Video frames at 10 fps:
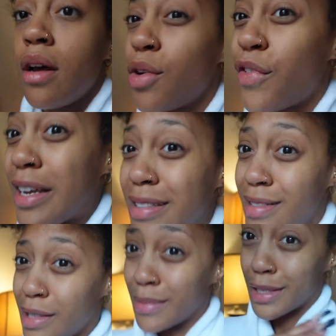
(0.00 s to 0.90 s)
don't know if y'all can
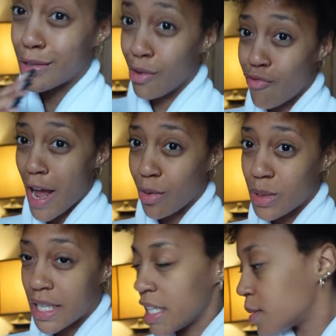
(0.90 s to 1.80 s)
see my
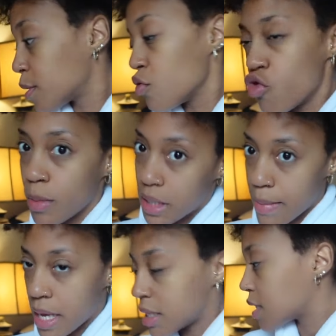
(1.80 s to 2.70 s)
surroundings but the room is
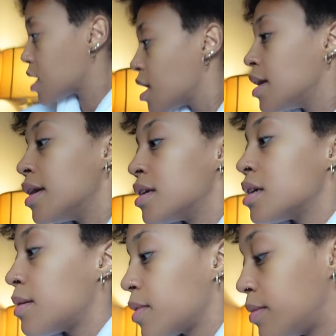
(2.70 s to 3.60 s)
a mess
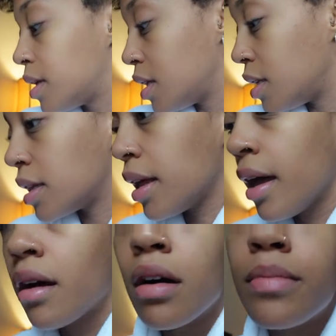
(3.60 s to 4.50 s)
i'm gonna be cleaning
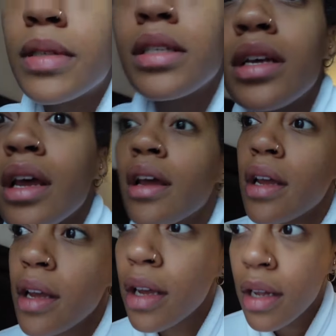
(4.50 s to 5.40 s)
that up
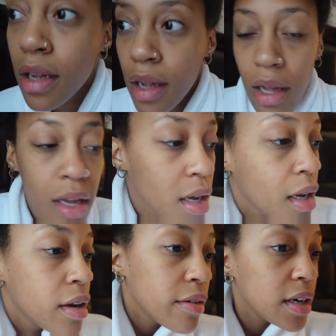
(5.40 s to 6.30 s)
today
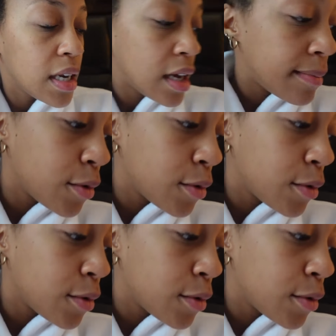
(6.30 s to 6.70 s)
right now